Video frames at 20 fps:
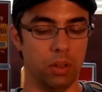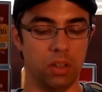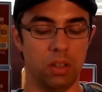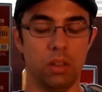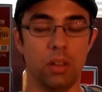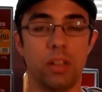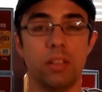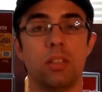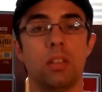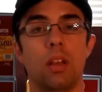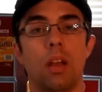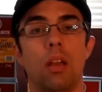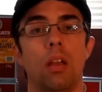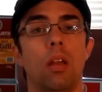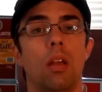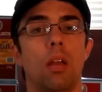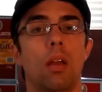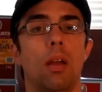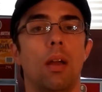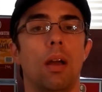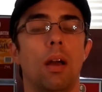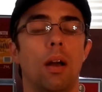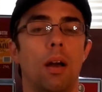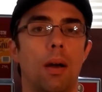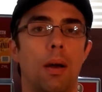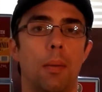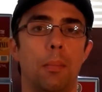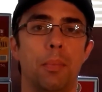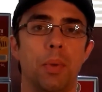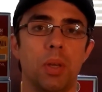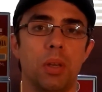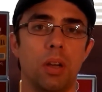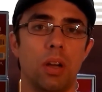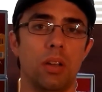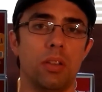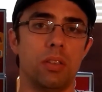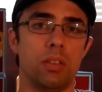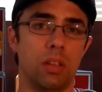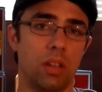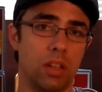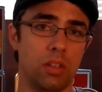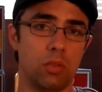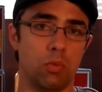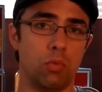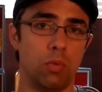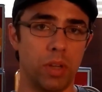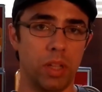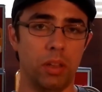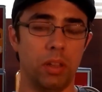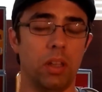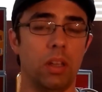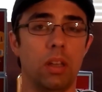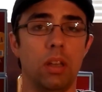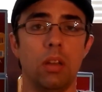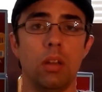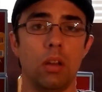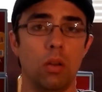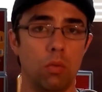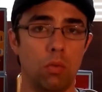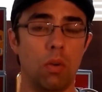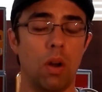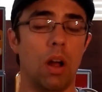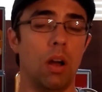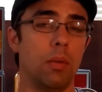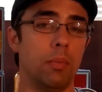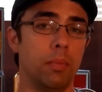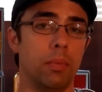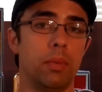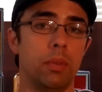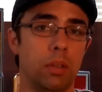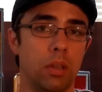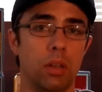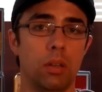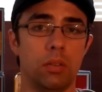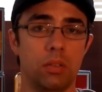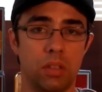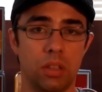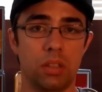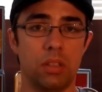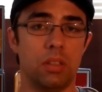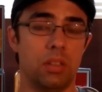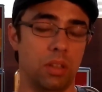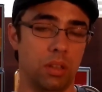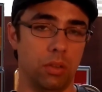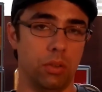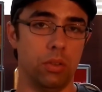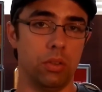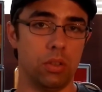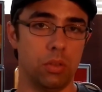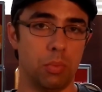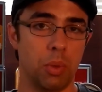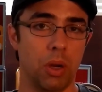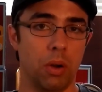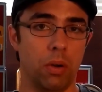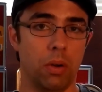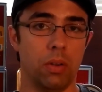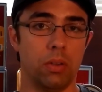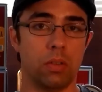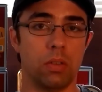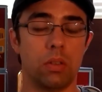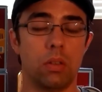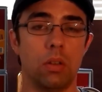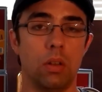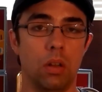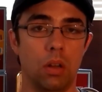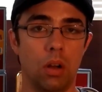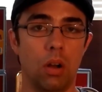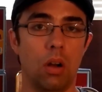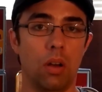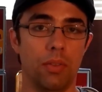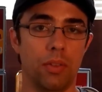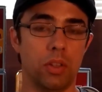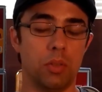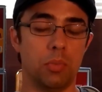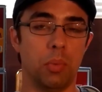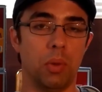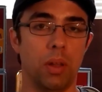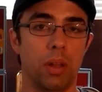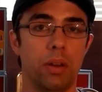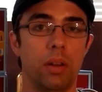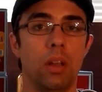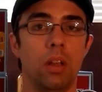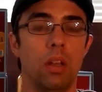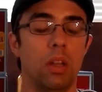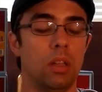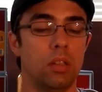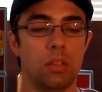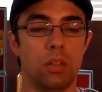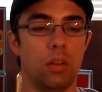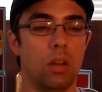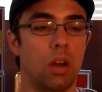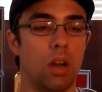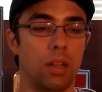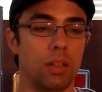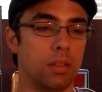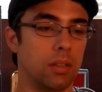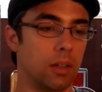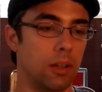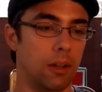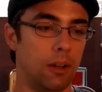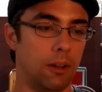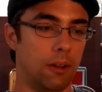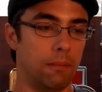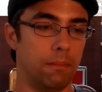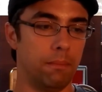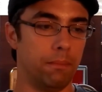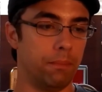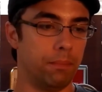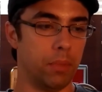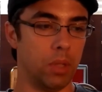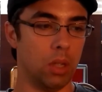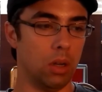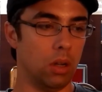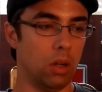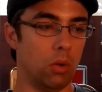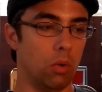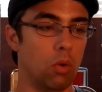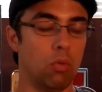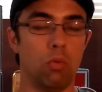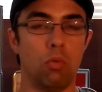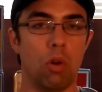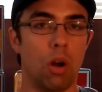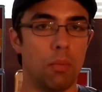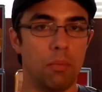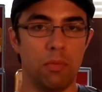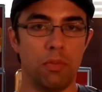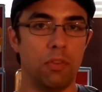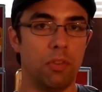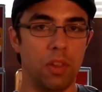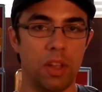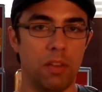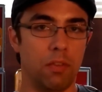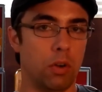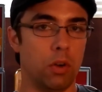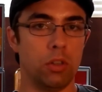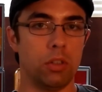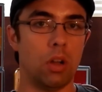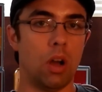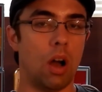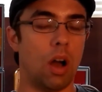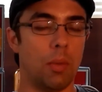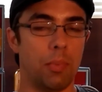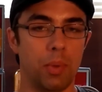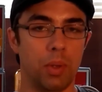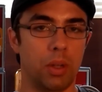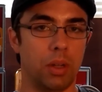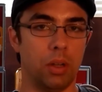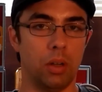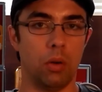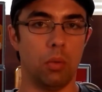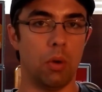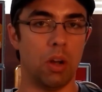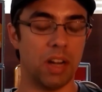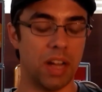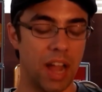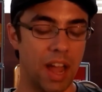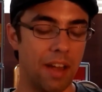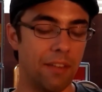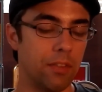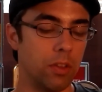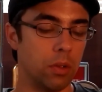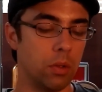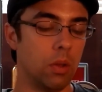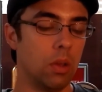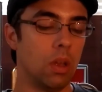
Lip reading: let's say, because it's really rum, distilled spirits on this blend. It's not, rum flavored topping or what have you.